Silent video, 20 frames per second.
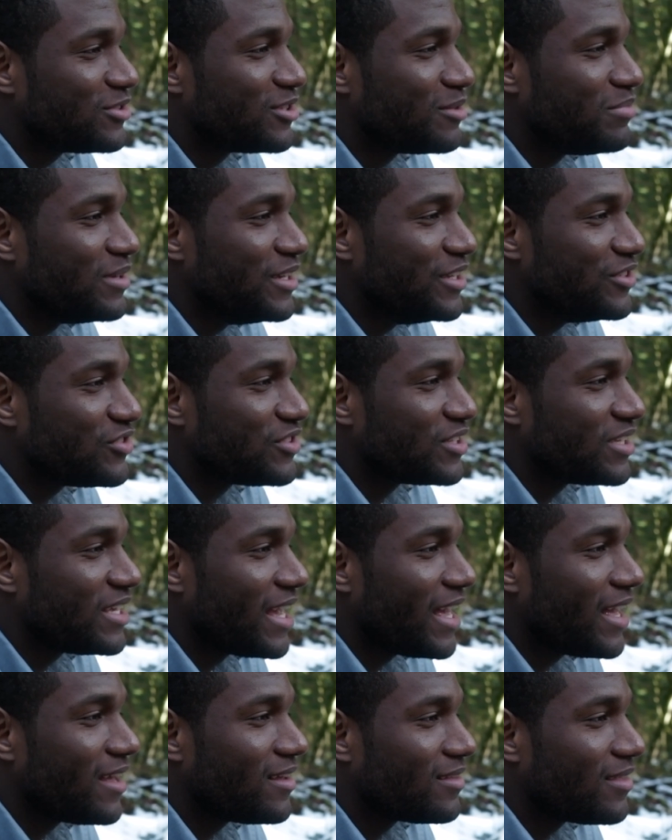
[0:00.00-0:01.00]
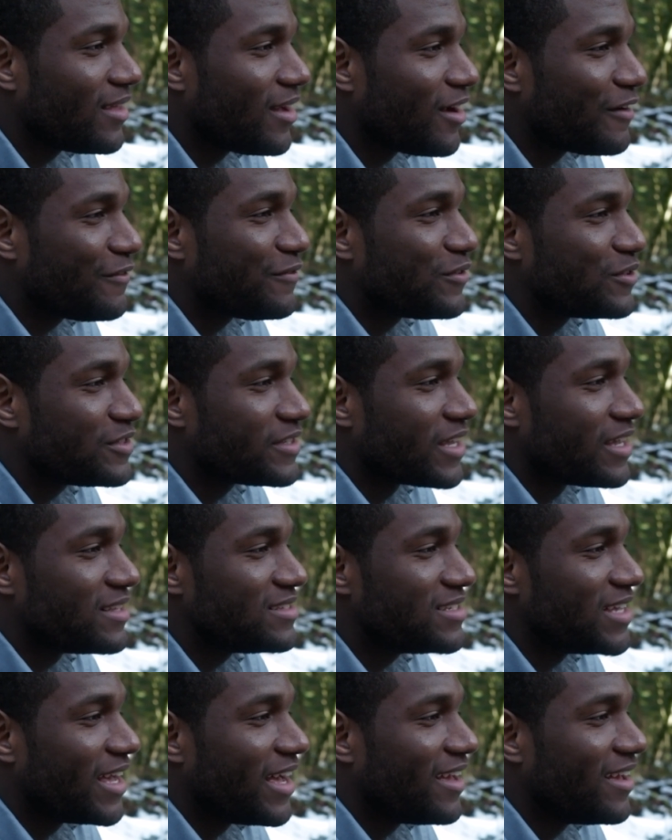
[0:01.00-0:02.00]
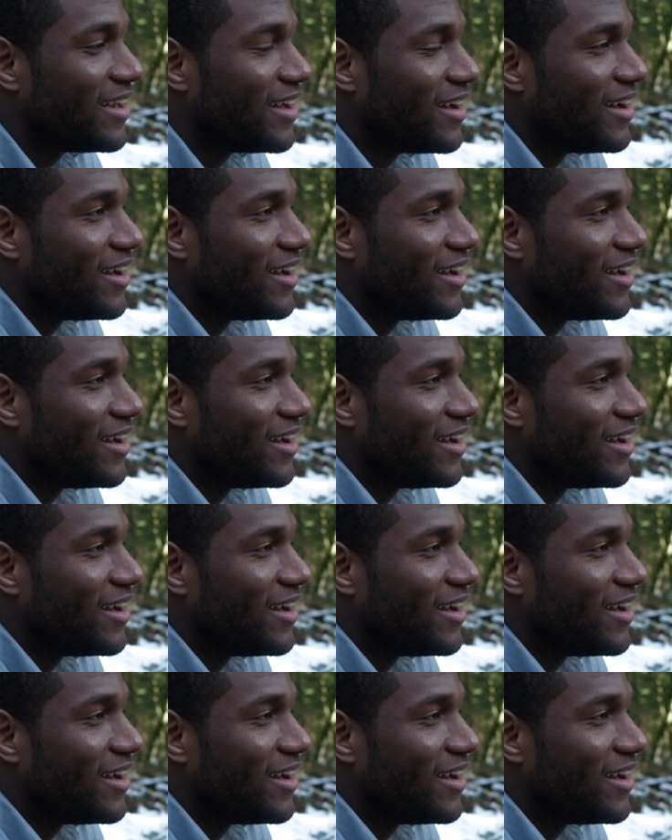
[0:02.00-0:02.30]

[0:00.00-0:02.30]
to the beach to get there for sunset.